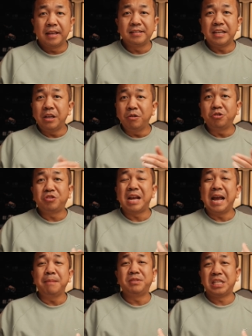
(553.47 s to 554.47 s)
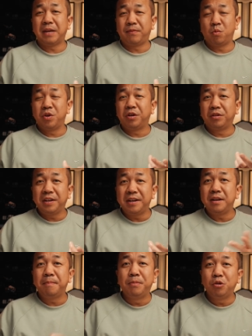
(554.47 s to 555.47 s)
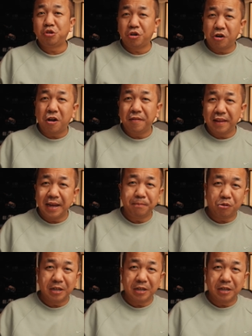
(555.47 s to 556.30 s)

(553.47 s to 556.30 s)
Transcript: It's a huge time saver when you're looking to boost your online